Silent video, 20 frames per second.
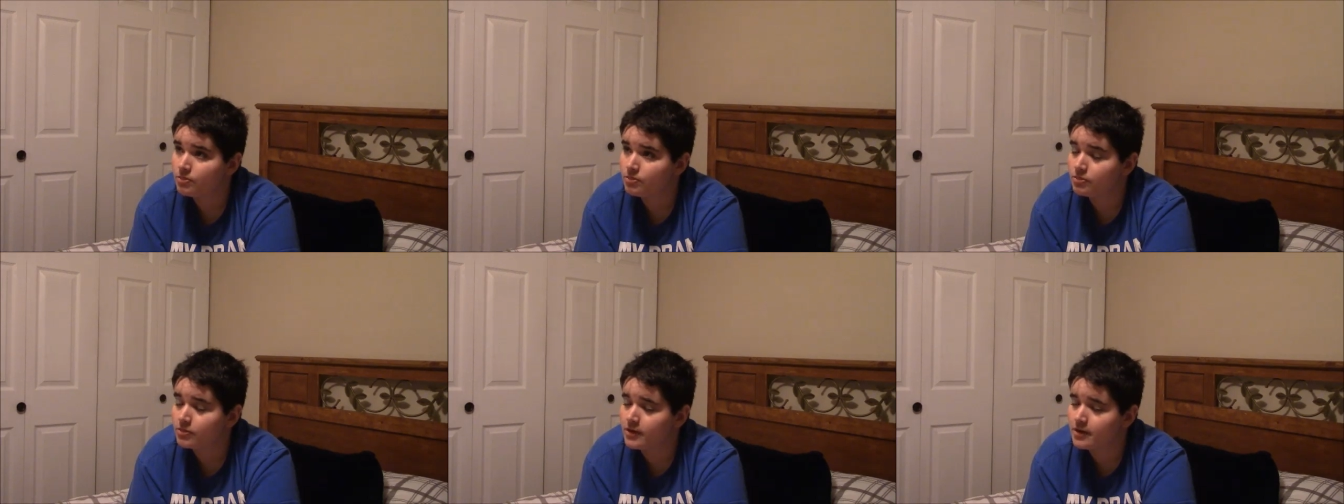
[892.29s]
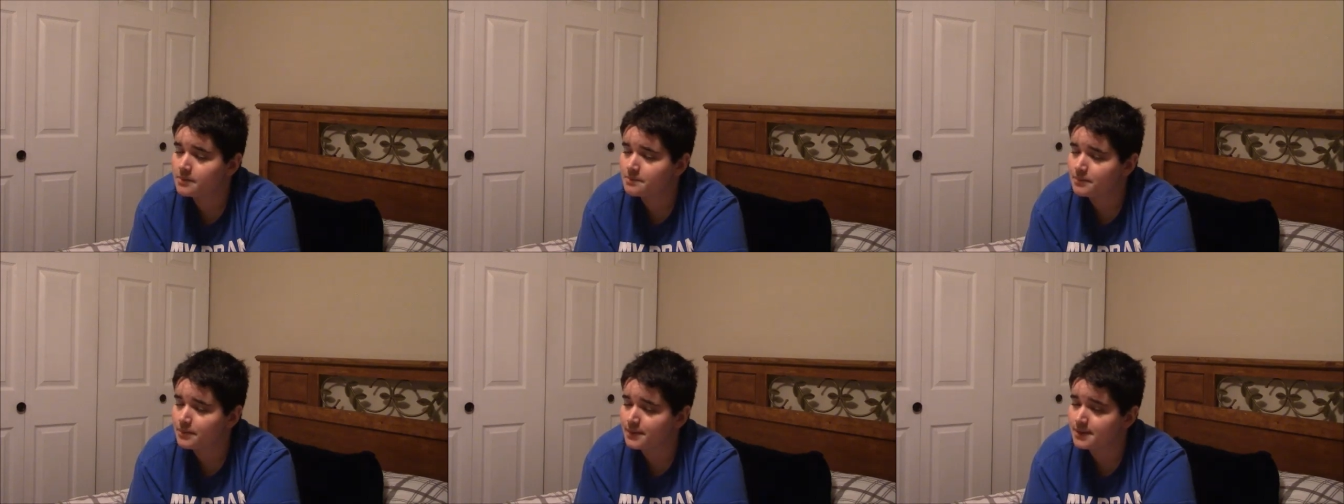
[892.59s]

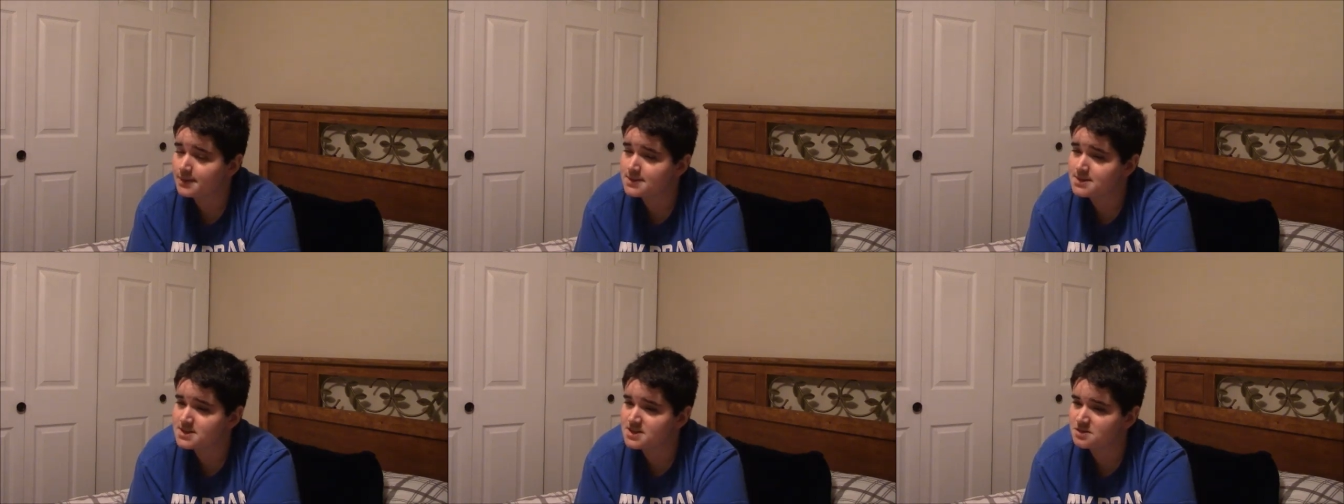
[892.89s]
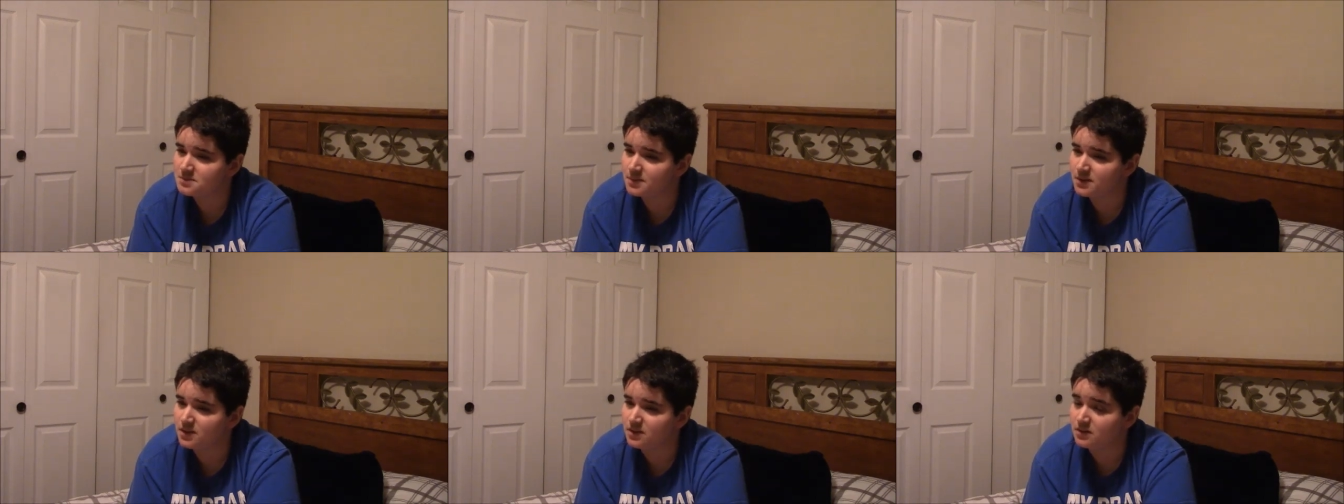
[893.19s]
The
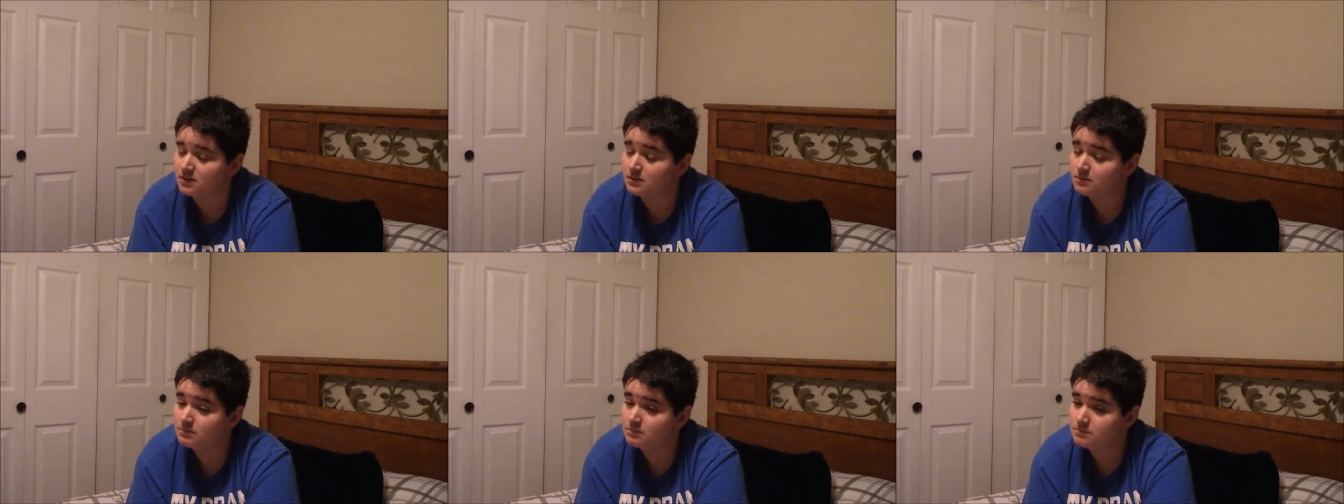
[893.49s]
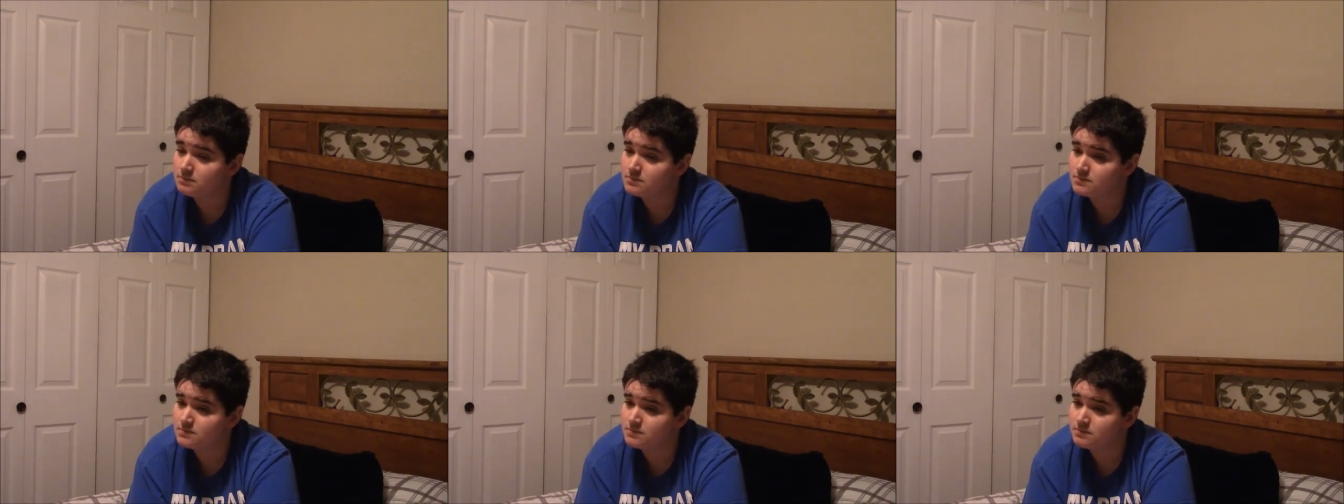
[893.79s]
principal
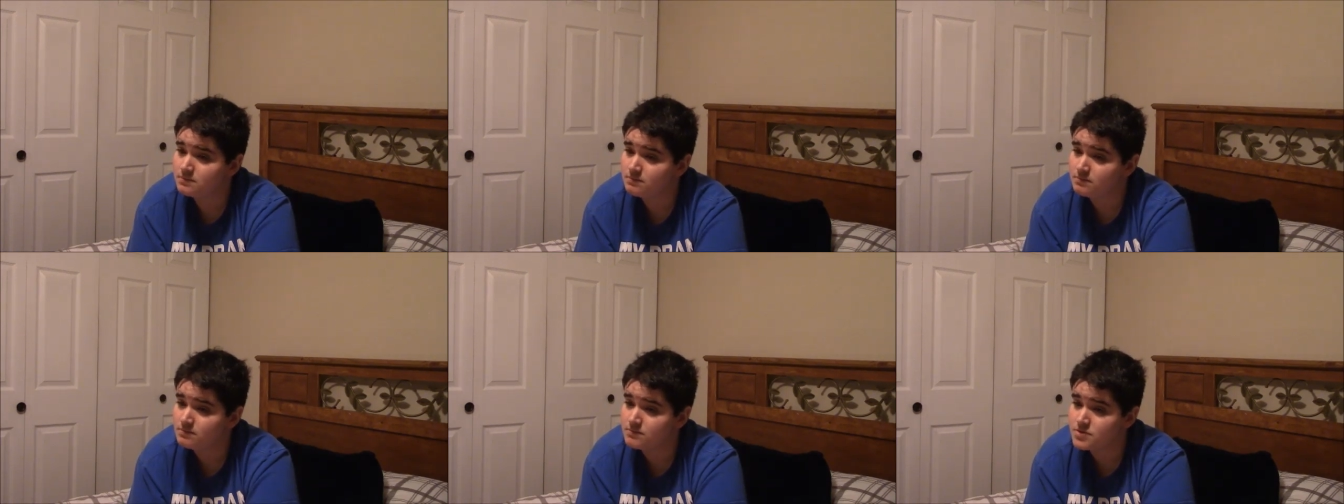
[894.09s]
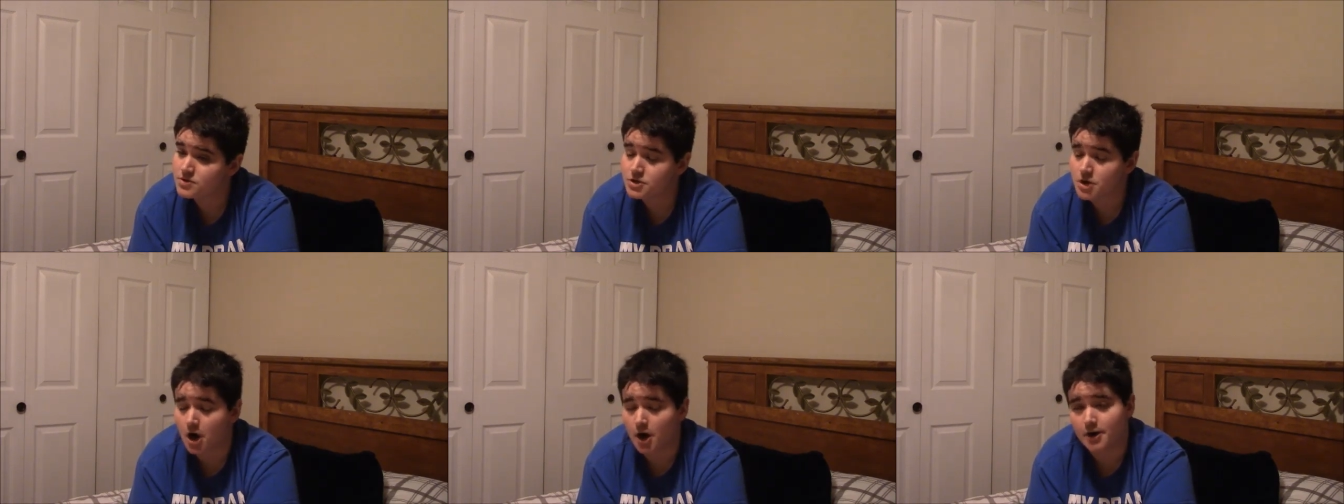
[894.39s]

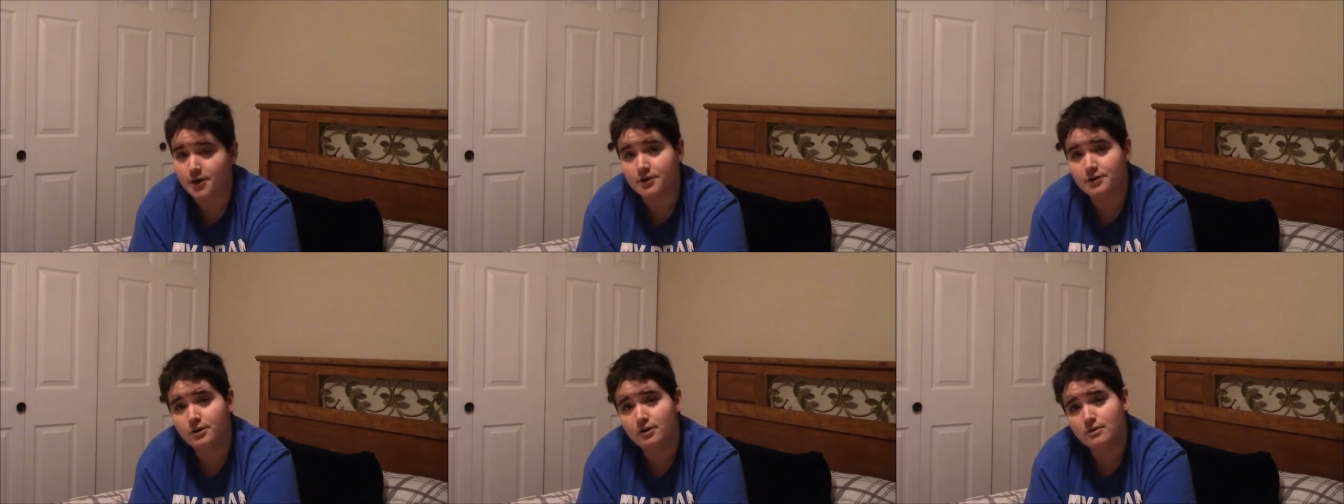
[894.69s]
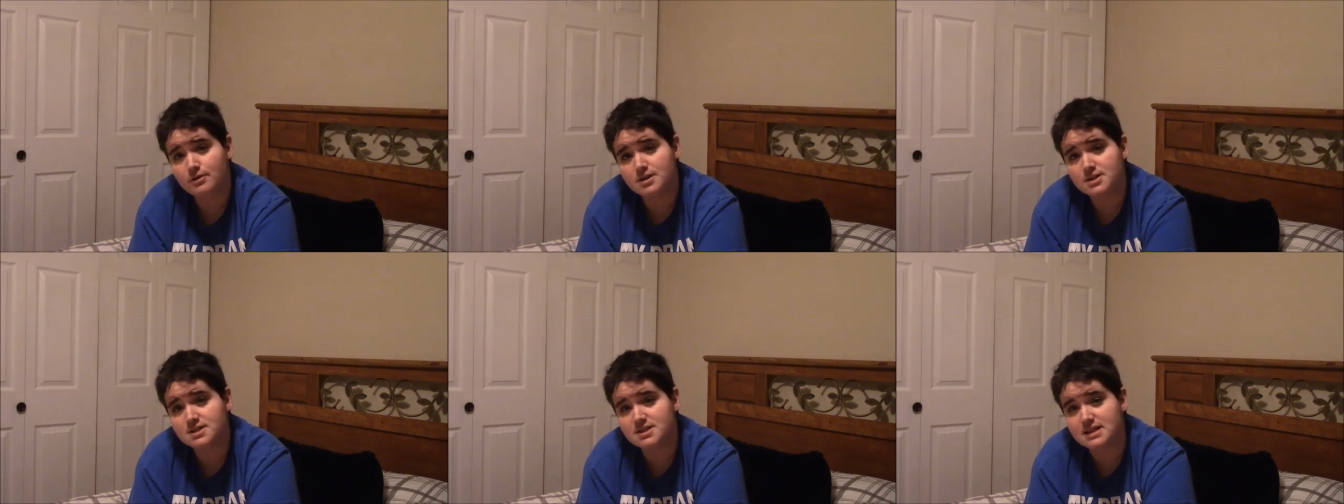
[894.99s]
started
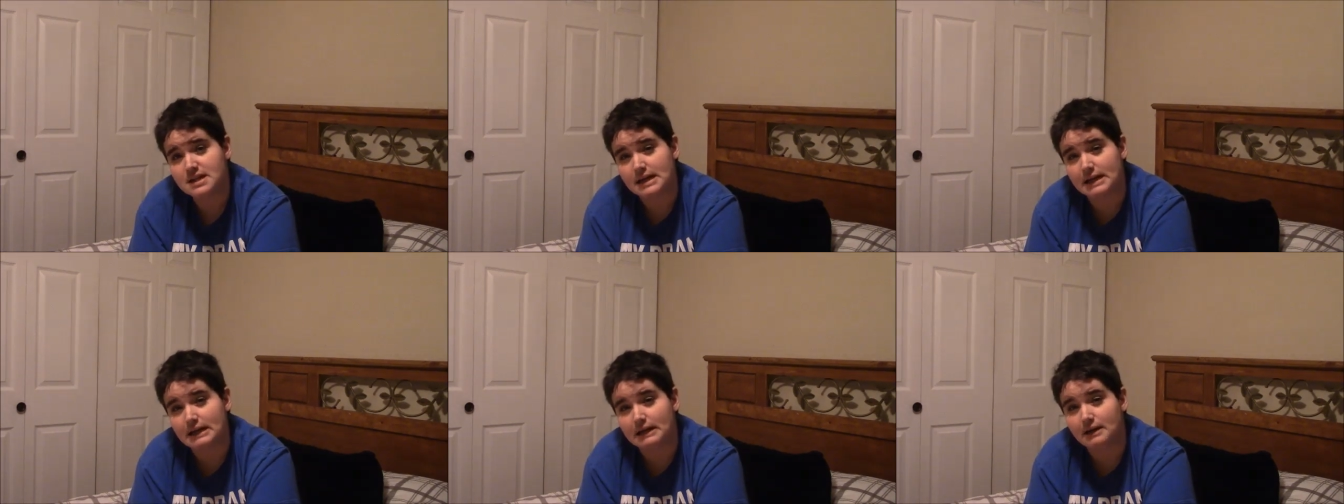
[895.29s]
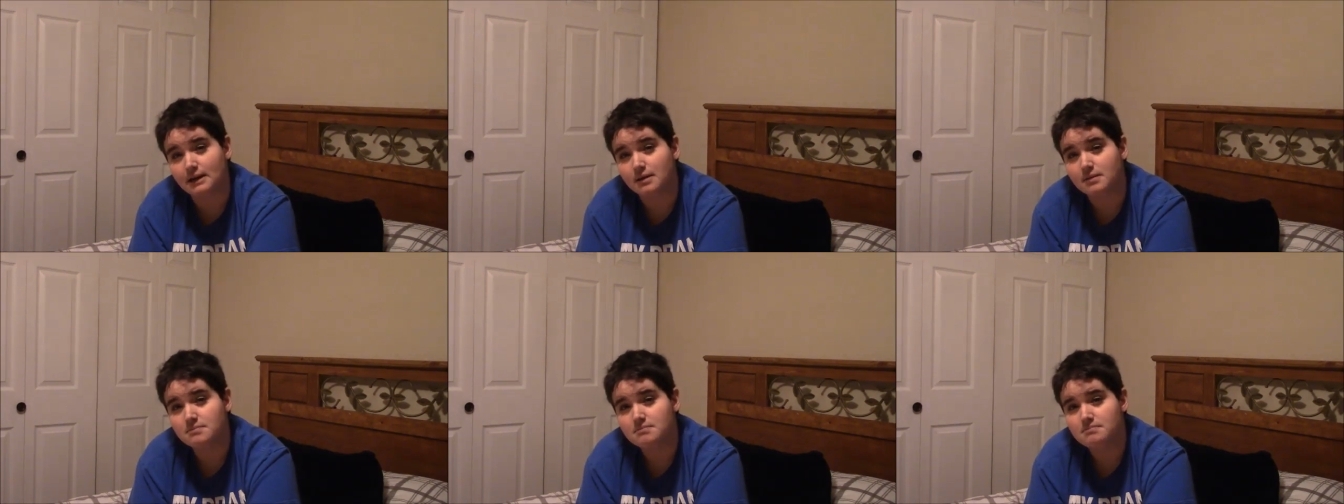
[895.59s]

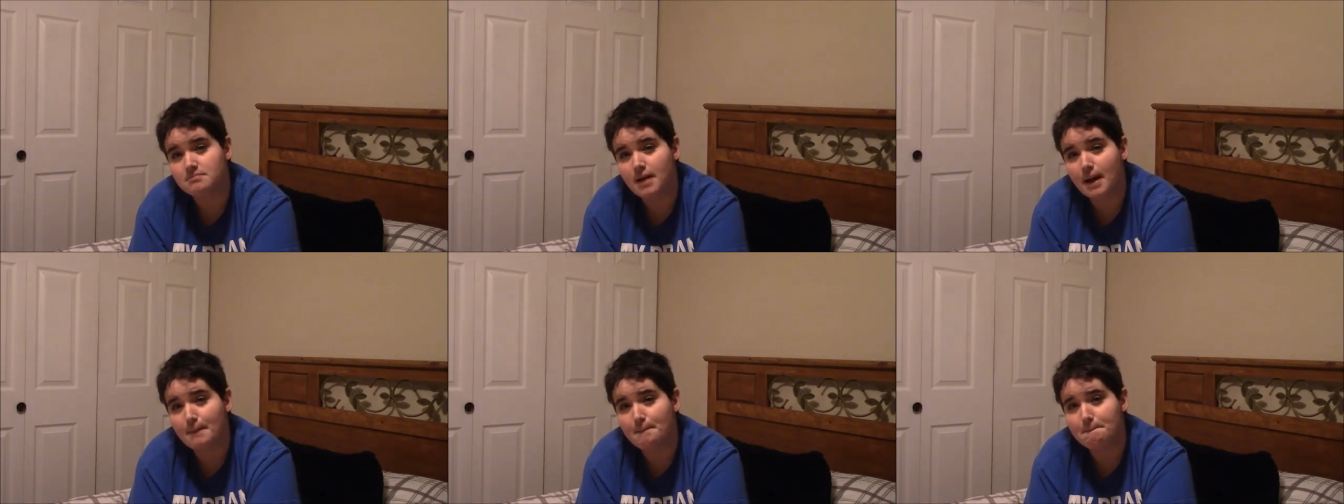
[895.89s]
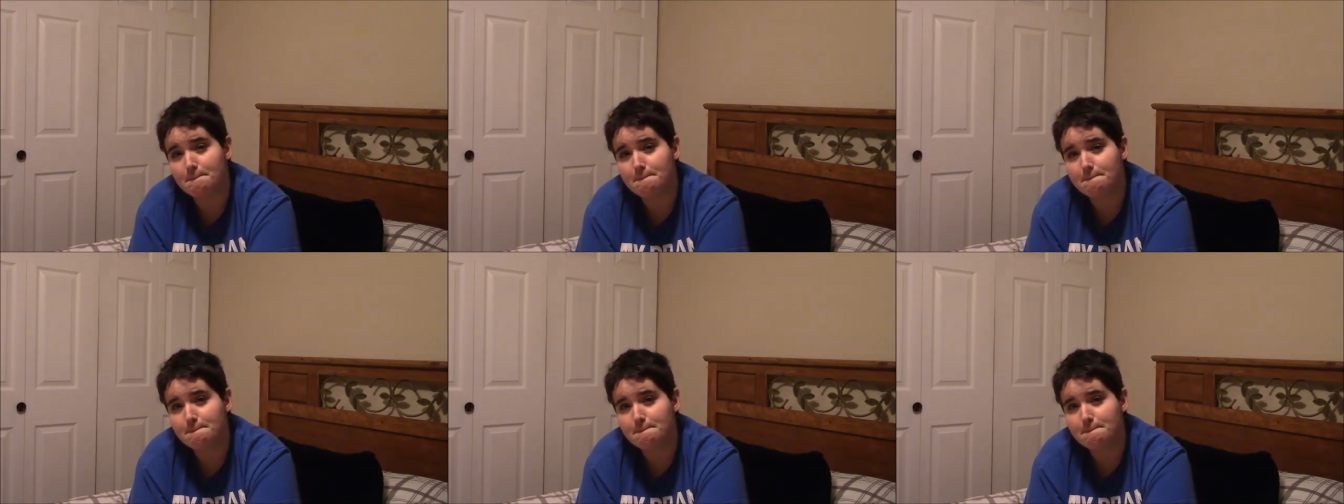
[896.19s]
noticing a